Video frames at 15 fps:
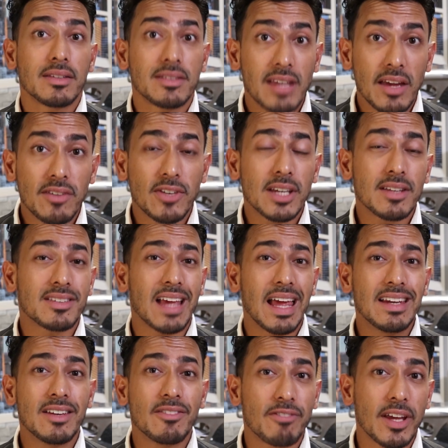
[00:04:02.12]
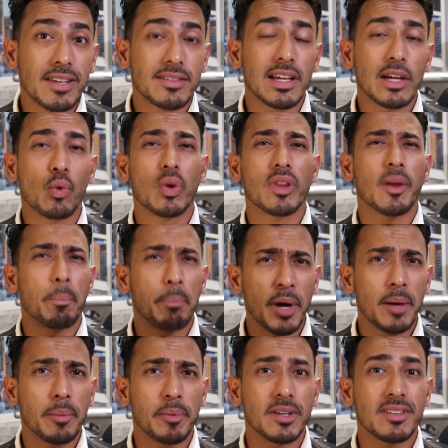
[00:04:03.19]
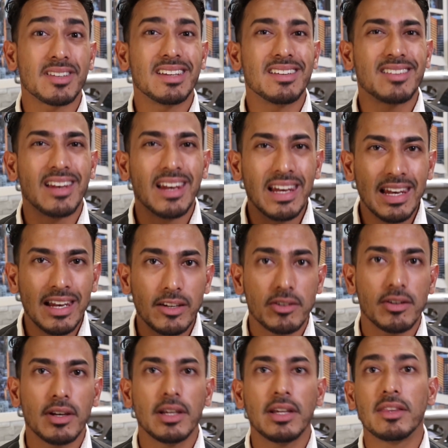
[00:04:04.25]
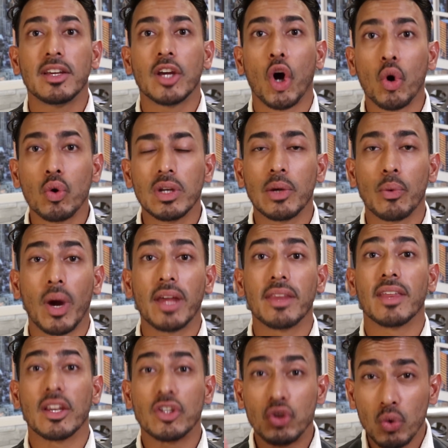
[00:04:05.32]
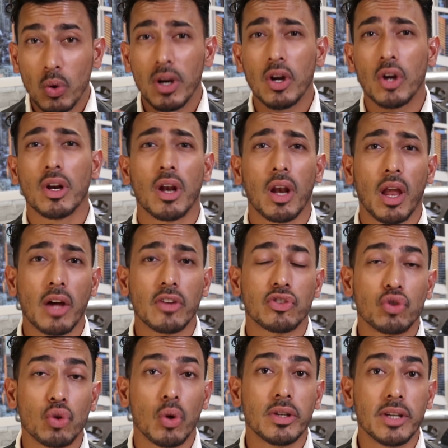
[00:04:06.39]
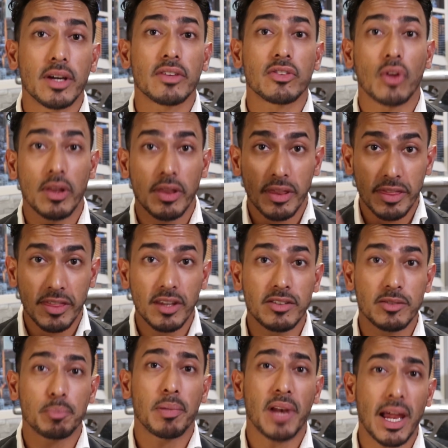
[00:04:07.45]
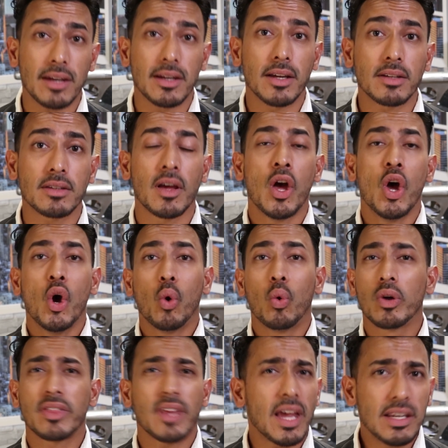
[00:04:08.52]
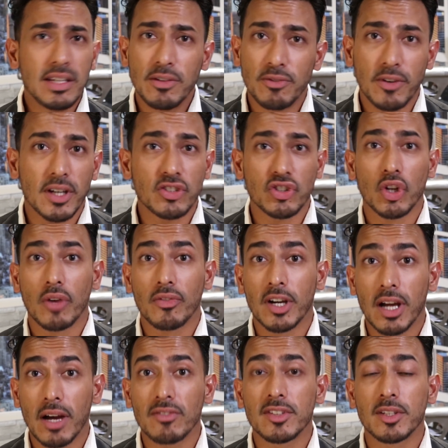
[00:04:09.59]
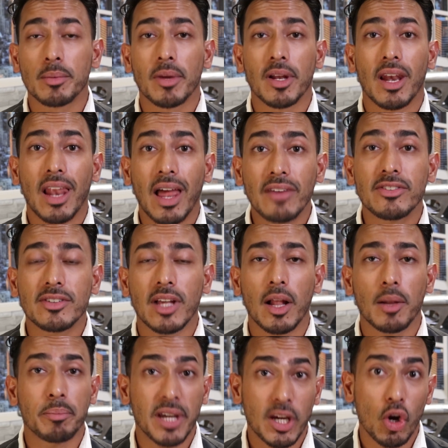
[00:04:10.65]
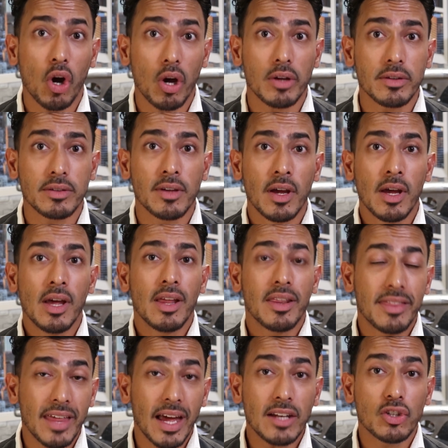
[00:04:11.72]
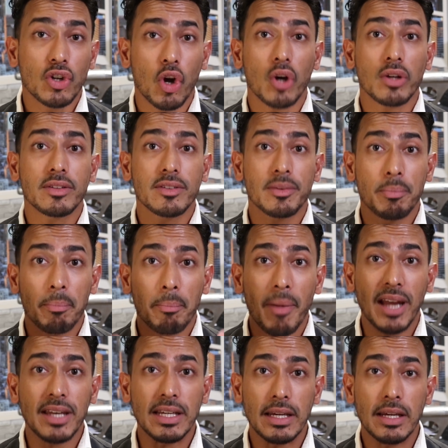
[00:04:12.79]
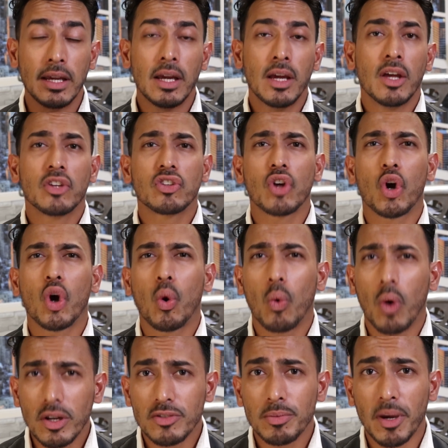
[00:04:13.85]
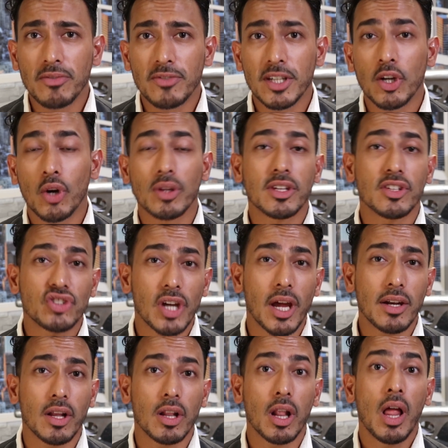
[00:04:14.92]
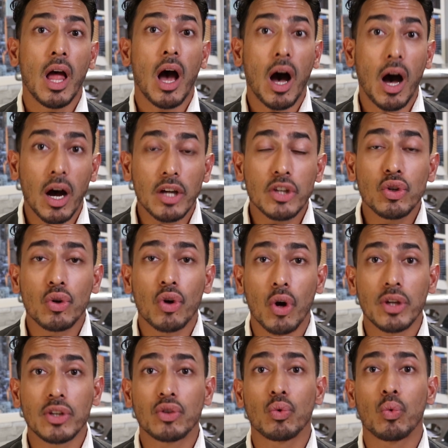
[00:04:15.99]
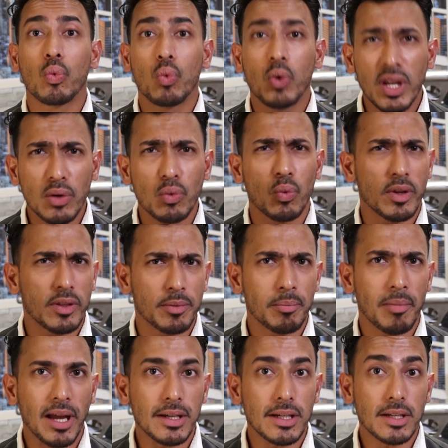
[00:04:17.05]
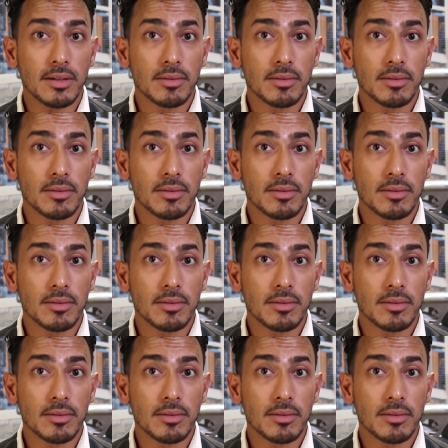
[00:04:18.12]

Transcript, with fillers: Savings and investing with a purpose is literally the only way that you are going to last your years on this planet with any version of a comfortable lifestyle, because that costs money. So go watch my video on the channel, Are You Going to Win with Money?